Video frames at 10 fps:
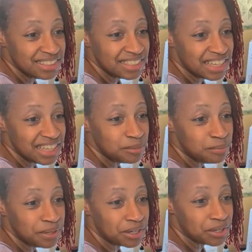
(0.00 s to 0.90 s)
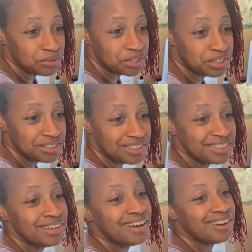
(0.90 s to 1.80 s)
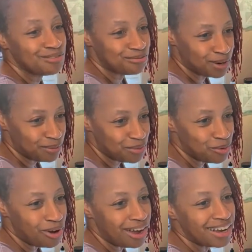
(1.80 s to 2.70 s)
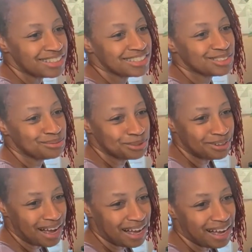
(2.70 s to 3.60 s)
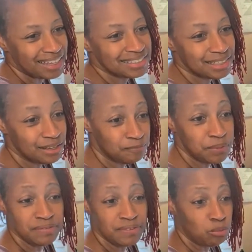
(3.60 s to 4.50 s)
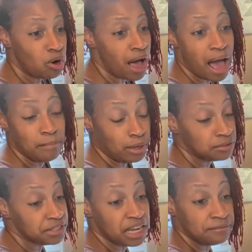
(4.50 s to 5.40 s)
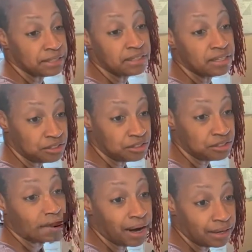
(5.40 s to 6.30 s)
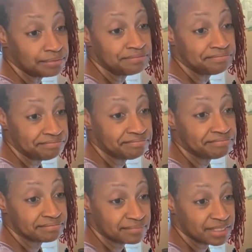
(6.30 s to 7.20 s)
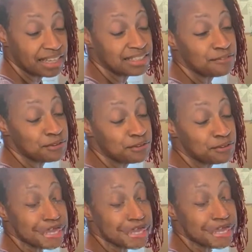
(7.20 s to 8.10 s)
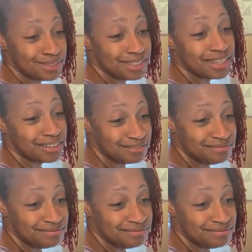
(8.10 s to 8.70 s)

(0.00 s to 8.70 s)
and the puckering from the wash will hide most everything. You're right. As if it wasn't even there.